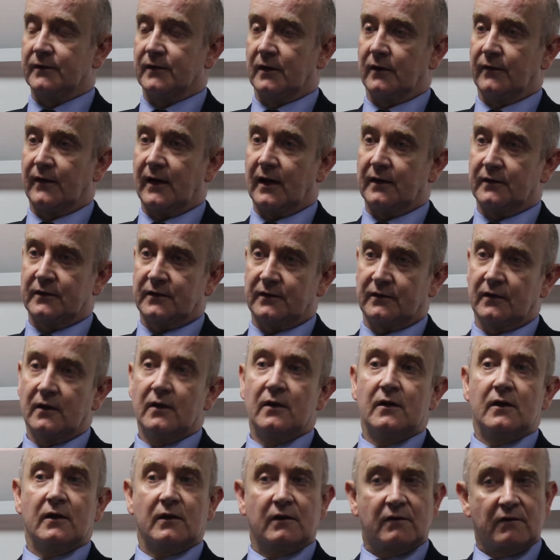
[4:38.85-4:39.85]
So that's
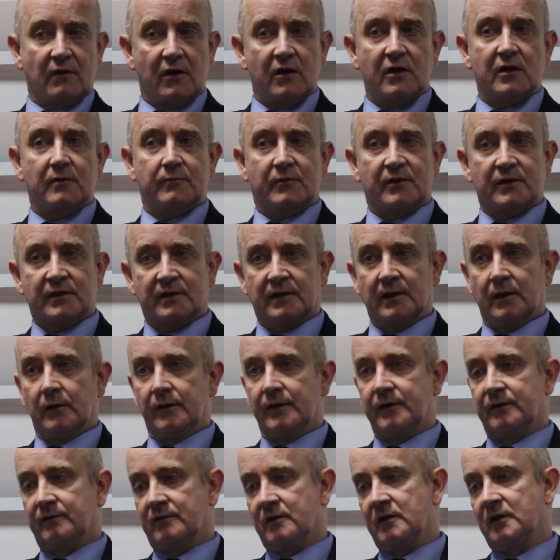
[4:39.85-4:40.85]
growing, but
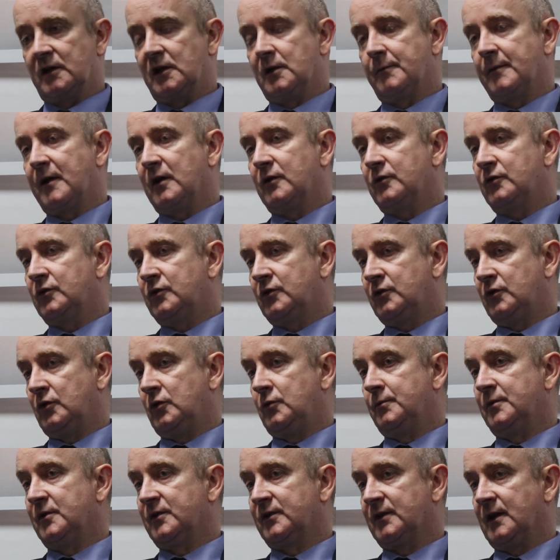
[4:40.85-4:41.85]
slowly. It's growing at about
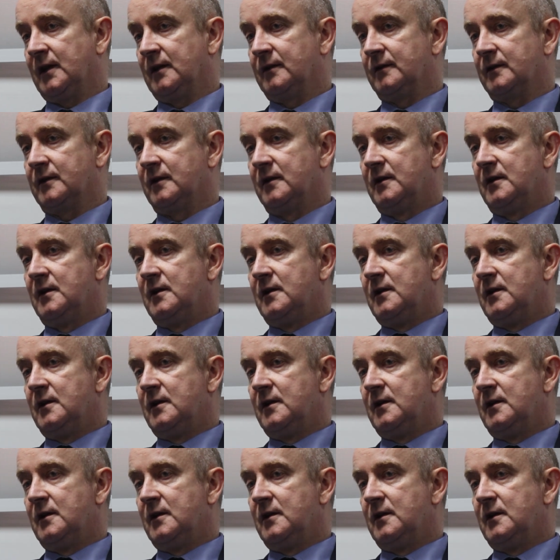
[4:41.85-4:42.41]
2%.